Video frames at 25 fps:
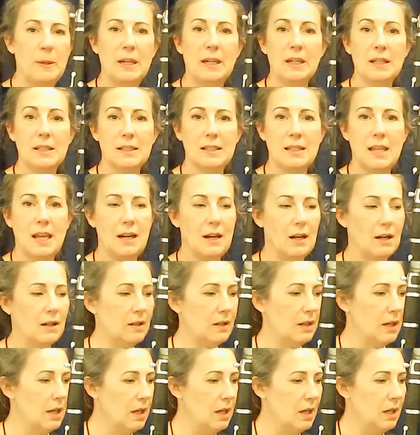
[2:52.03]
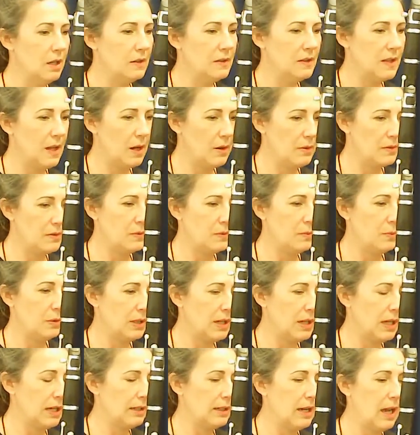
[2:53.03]
because then our sounds
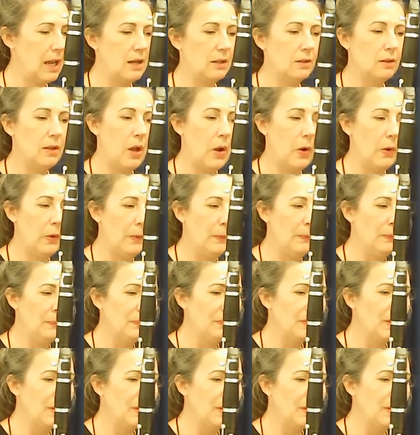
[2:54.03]
will get kind of low.